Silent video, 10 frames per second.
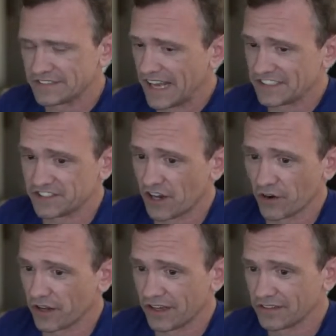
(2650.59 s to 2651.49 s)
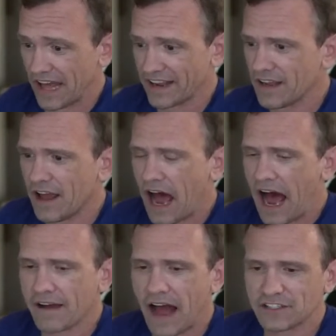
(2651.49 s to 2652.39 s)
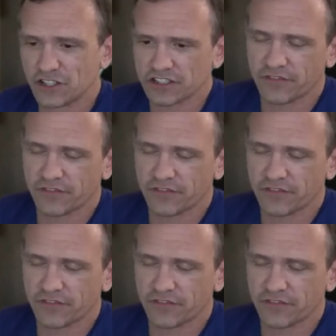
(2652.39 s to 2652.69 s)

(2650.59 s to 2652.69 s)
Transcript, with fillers: It's so good. Like, I just